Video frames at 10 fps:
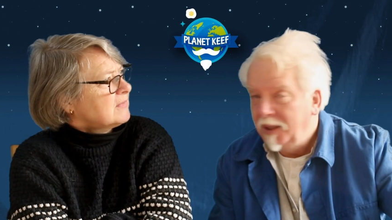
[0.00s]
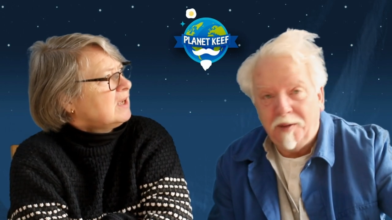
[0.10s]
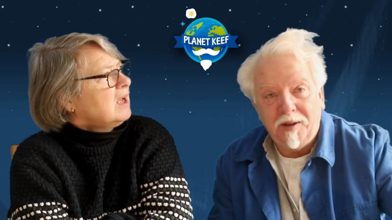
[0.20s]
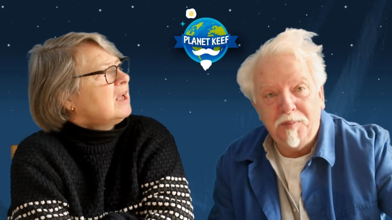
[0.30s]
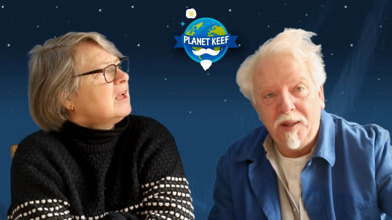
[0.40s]

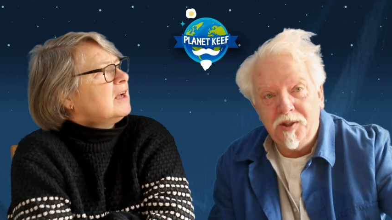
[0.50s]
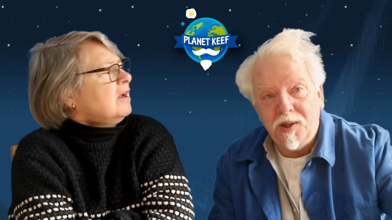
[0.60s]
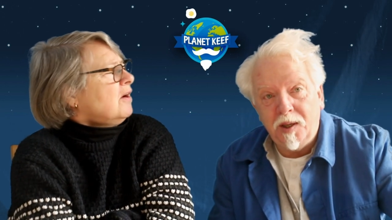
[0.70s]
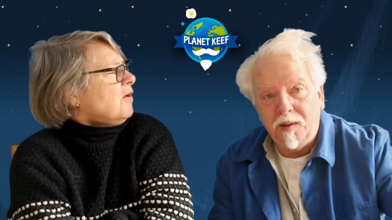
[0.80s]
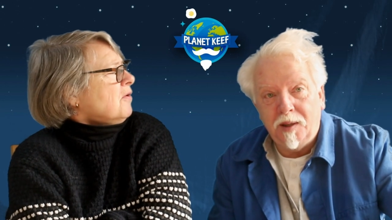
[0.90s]
Speaker 1: I've had
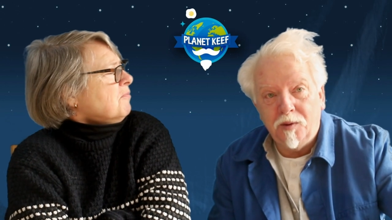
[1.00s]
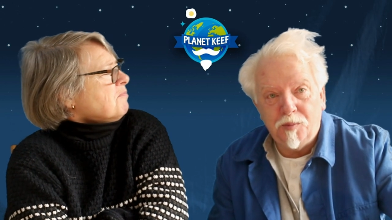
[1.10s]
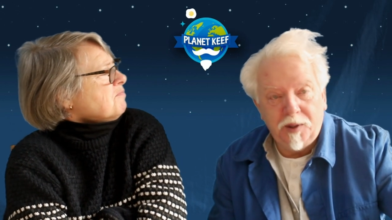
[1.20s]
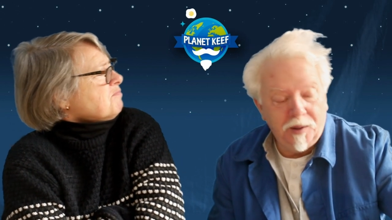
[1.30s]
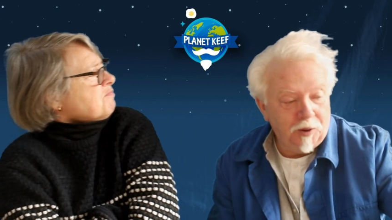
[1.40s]
pig's ear. That
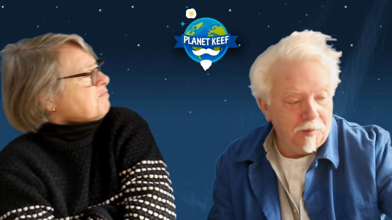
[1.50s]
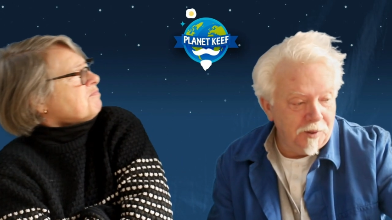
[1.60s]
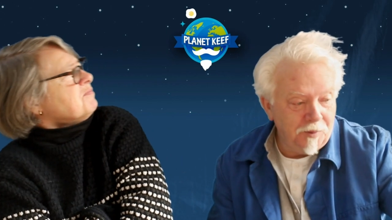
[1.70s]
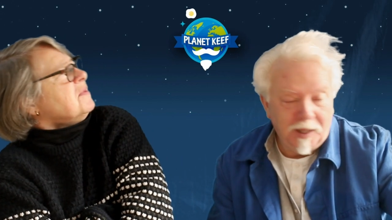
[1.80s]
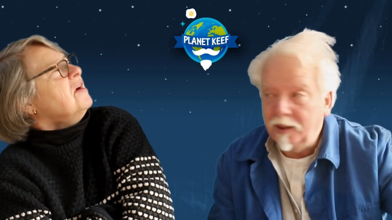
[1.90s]
was pretty
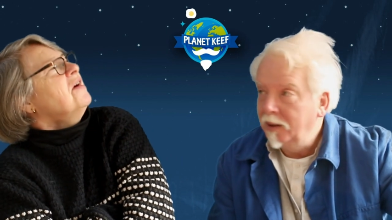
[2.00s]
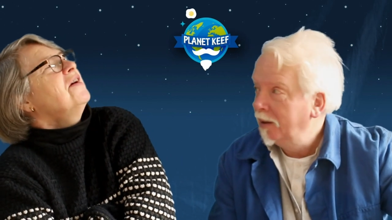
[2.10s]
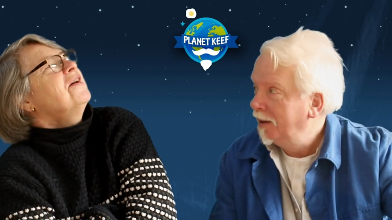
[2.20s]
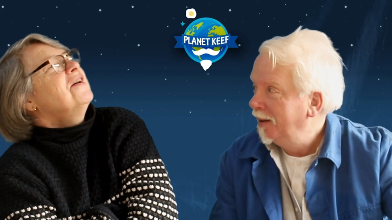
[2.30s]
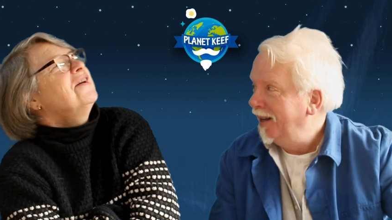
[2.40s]
horrible as well.
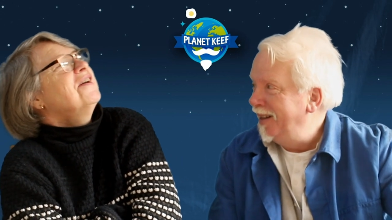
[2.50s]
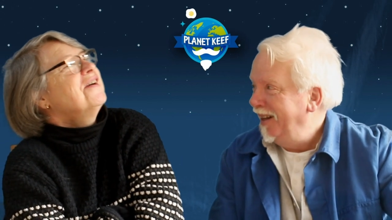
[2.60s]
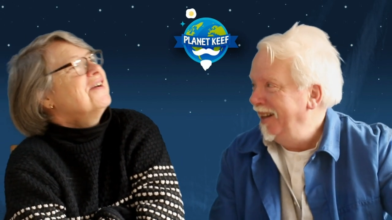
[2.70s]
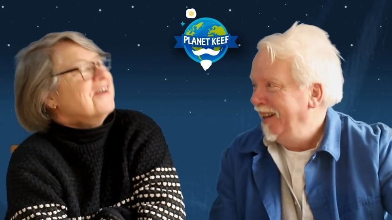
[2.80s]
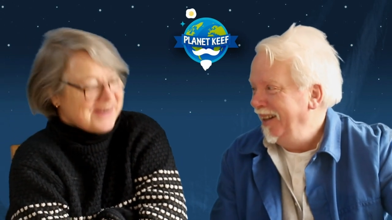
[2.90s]

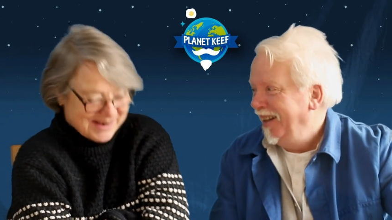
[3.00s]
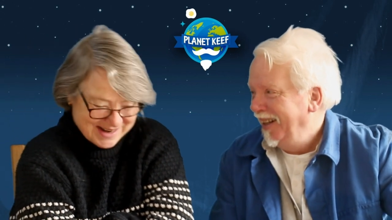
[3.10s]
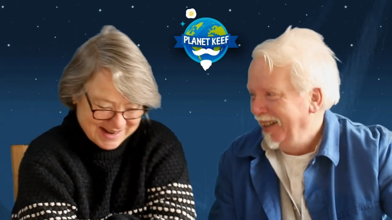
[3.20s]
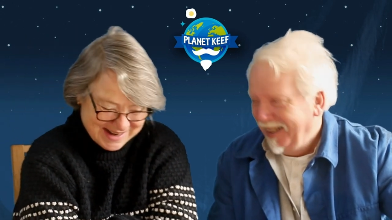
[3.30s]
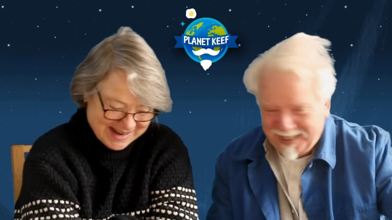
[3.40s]

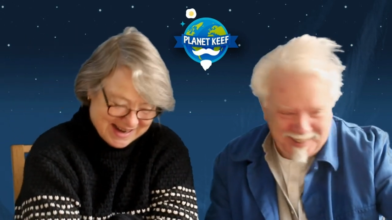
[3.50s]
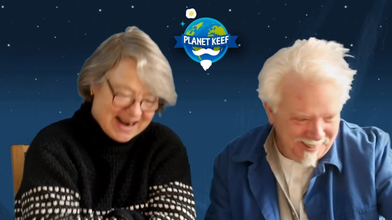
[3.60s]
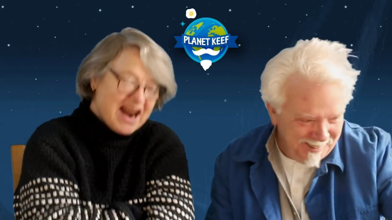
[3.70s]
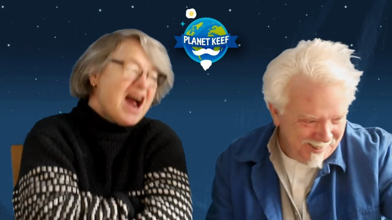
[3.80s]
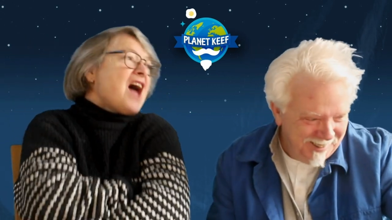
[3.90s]

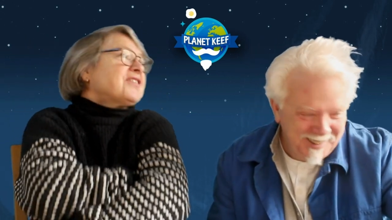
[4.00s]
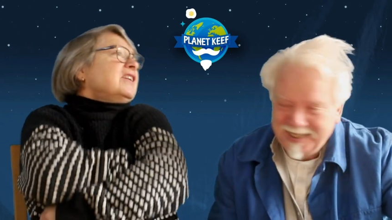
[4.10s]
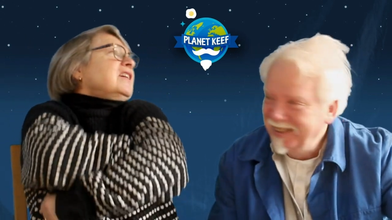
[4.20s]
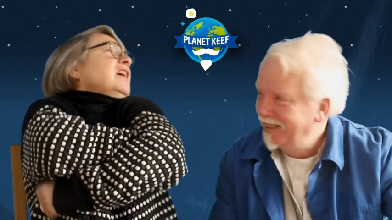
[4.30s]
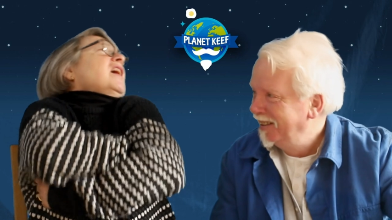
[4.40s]
I
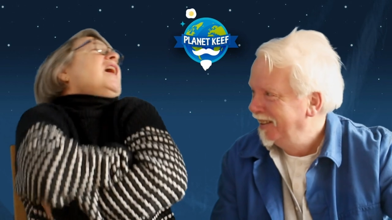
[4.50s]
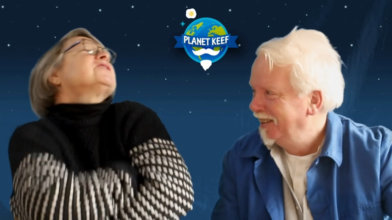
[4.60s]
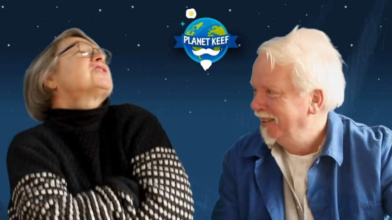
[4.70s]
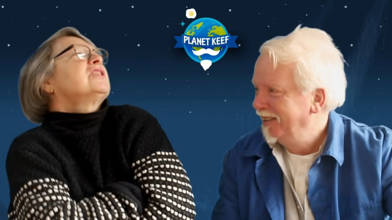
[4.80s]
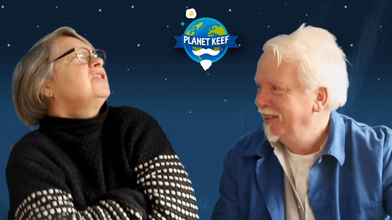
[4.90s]
Speaker 2: think
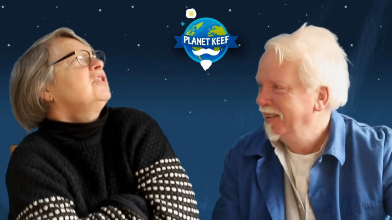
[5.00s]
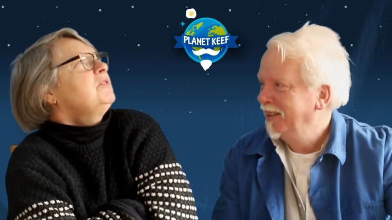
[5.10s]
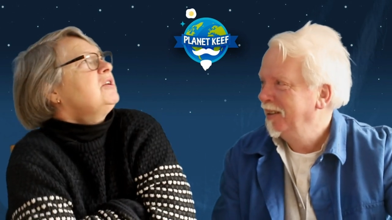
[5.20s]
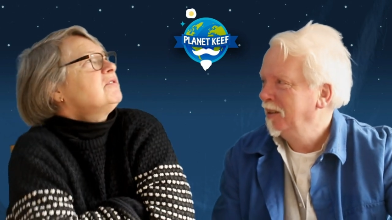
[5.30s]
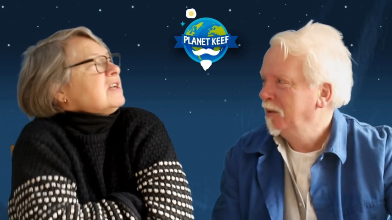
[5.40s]
actually, you
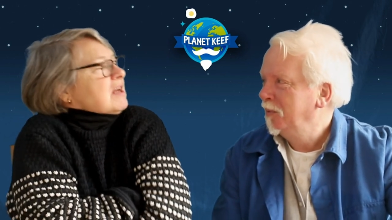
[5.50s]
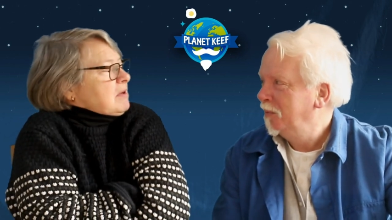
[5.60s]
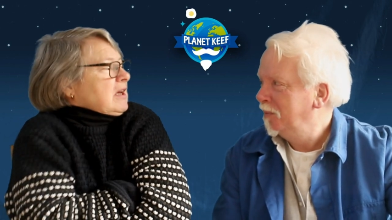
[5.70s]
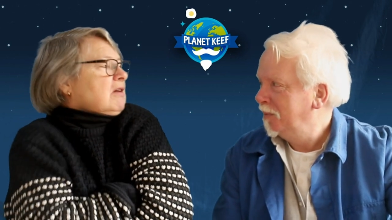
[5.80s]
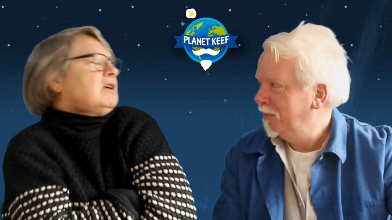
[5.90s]
know when you said
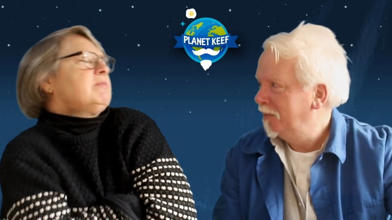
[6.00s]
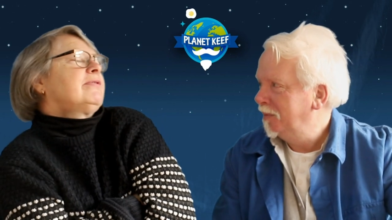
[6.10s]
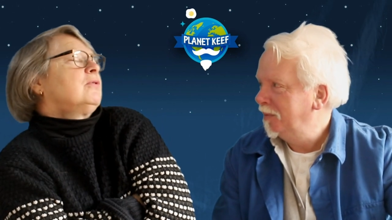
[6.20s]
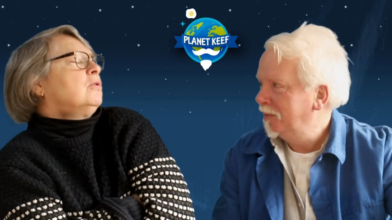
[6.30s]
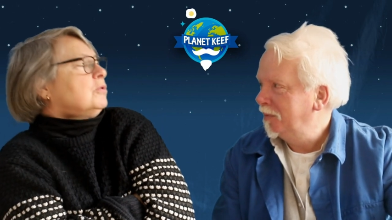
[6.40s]
abalone
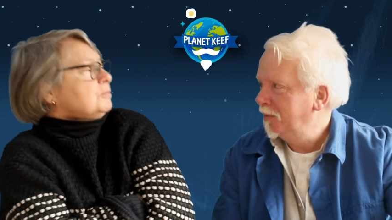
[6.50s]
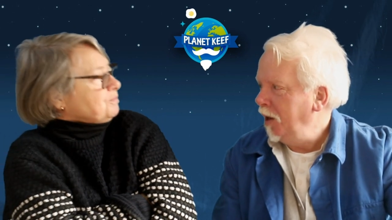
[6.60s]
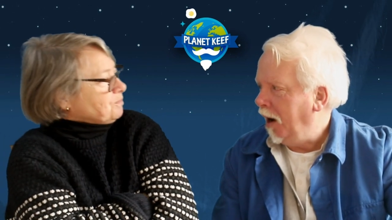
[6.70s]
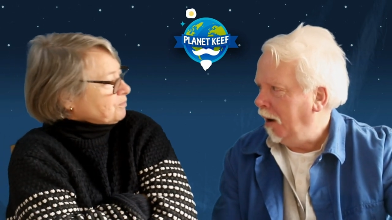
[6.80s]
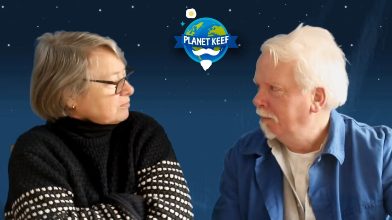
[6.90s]
before?
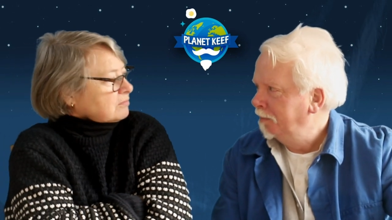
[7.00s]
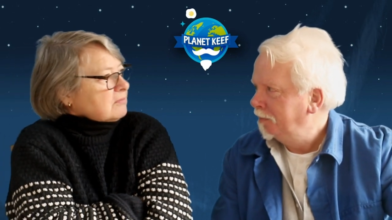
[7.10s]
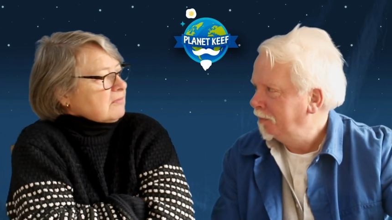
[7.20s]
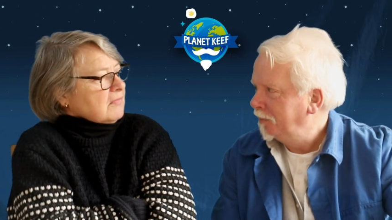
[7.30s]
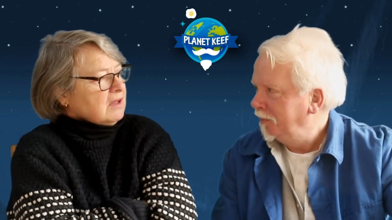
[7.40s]
Speaker 1: Yeah.
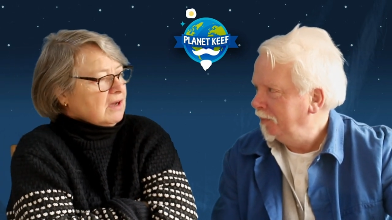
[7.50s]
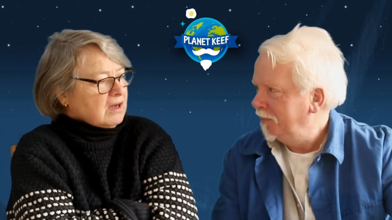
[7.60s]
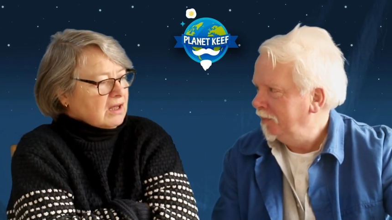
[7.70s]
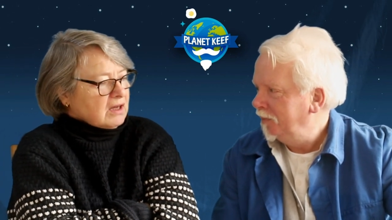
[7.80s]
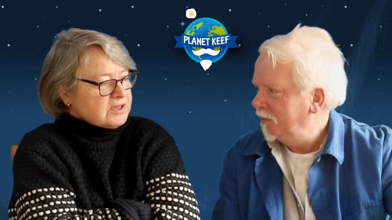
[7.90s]

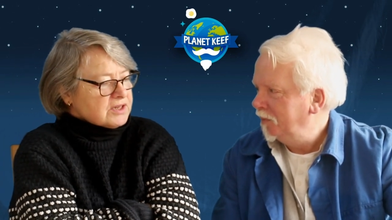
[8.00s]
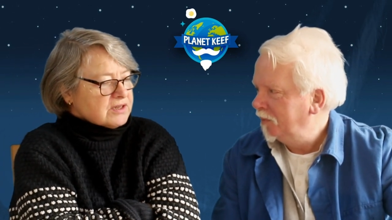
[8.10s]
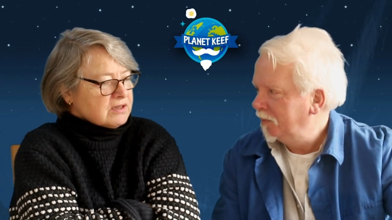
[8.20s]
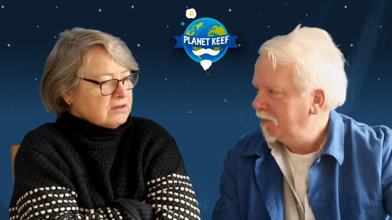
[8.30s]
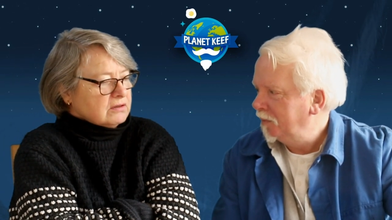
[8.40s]
Speaker 2: And I
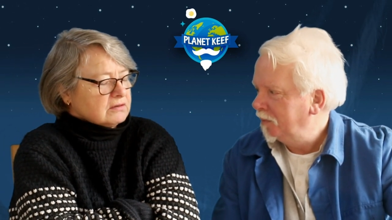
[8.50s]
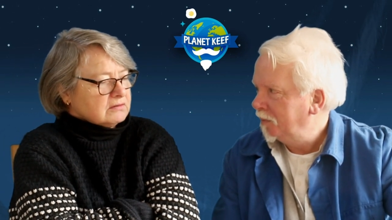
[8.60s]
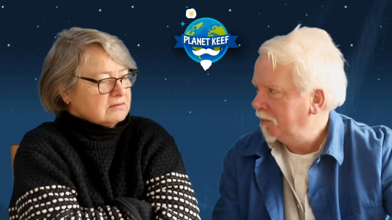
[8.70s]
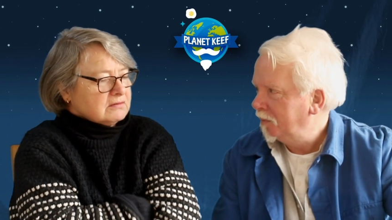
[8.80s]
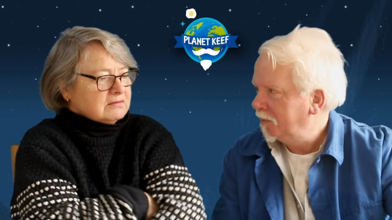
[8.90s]
just
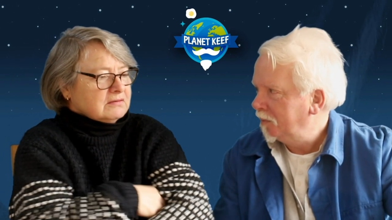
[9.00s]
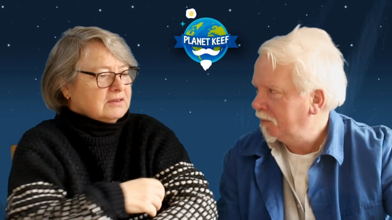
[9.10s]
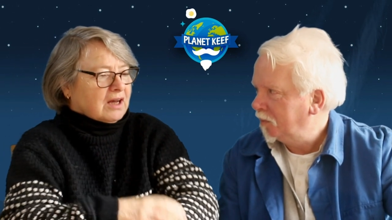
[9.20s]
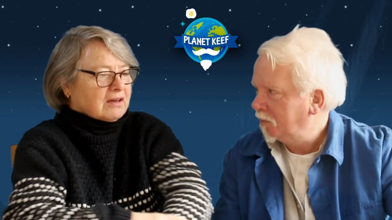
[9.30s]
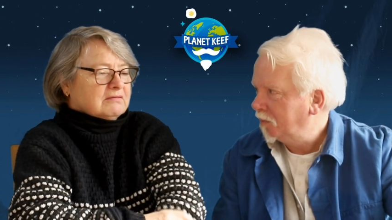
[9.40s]
thought,
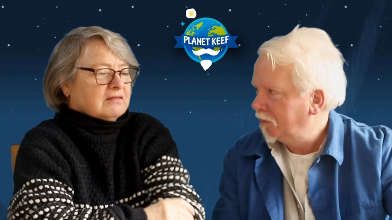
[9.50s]
you know,